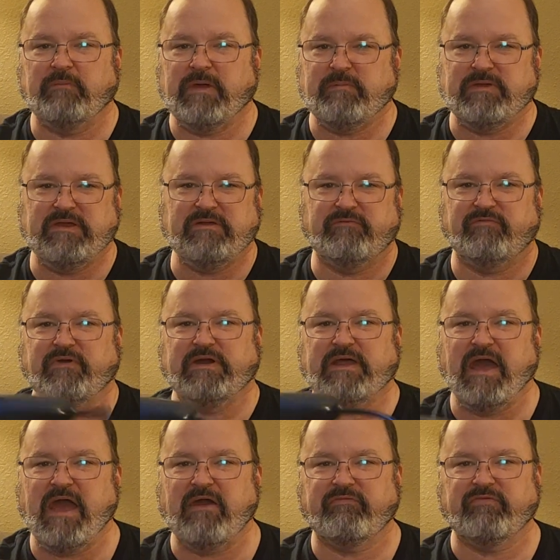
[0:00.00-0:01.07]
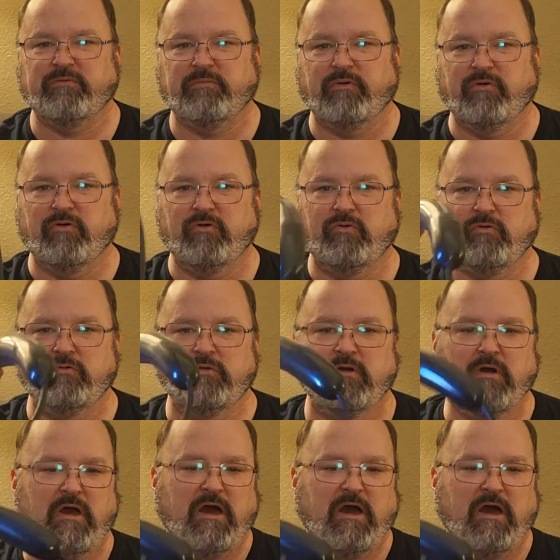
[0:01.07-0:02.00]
Maybe inflate half the balloon.